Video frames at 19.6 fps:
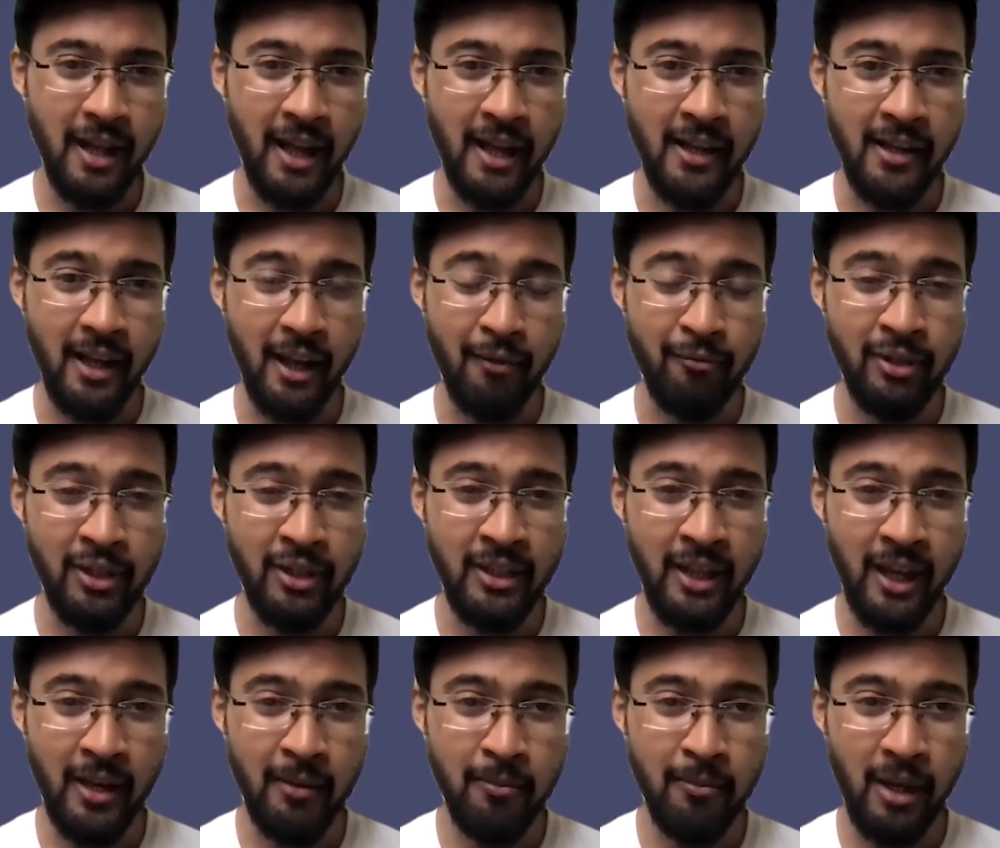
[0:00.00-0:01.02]
and every
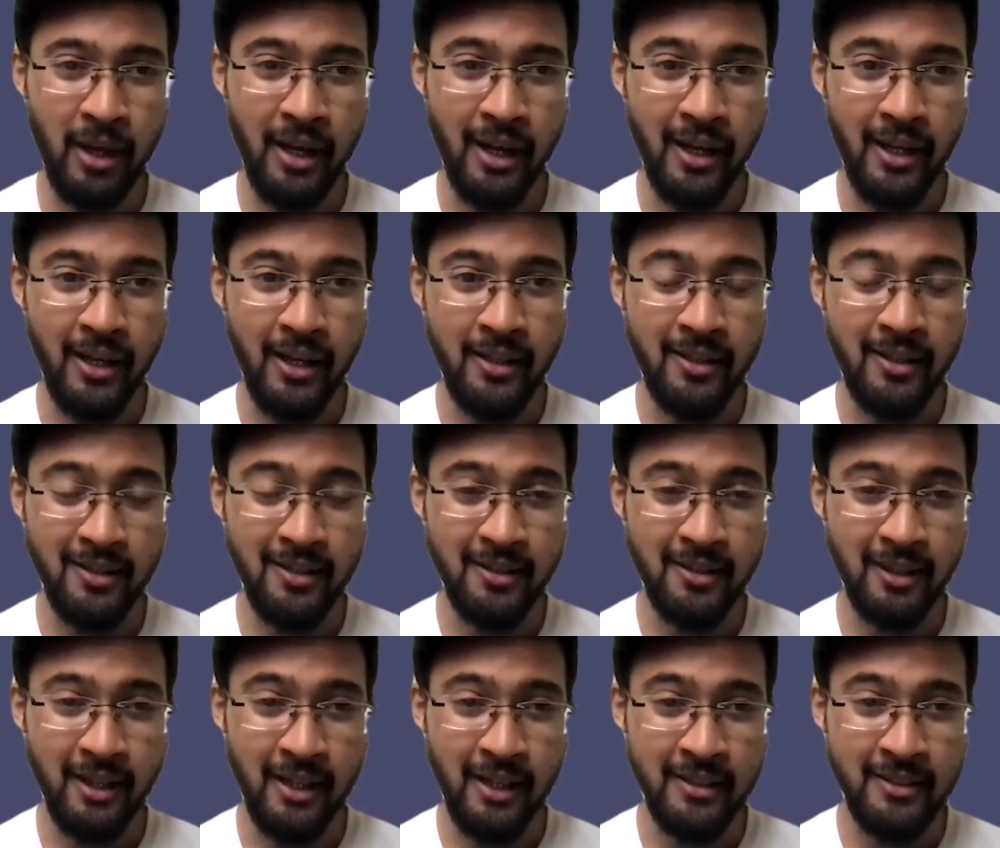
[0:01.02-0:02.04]
time I
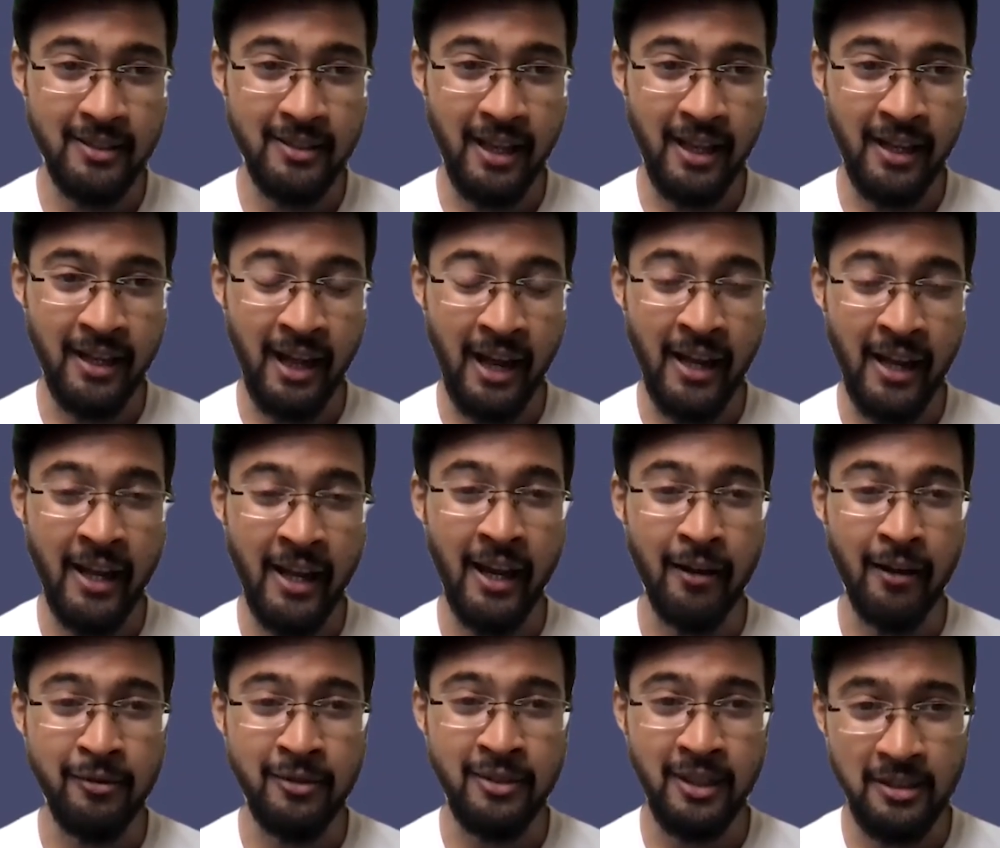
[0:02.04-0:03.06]
discuss and I
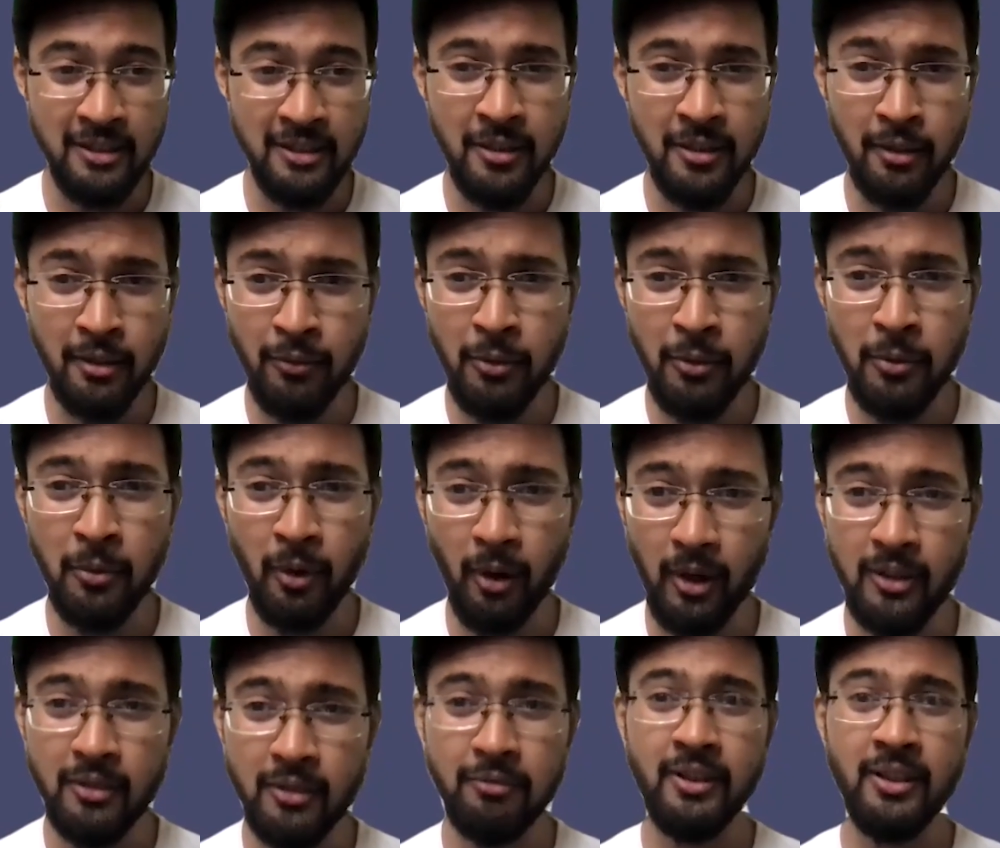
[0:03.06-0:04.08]
have such interview
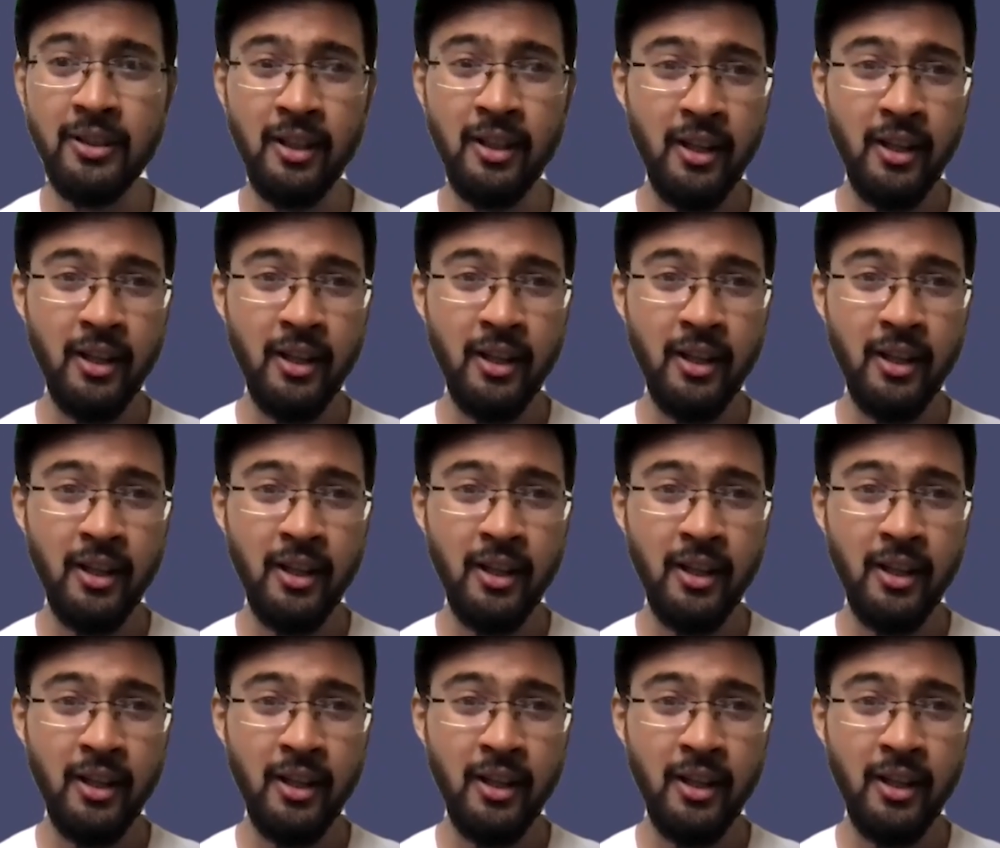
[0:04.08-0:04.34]
calls with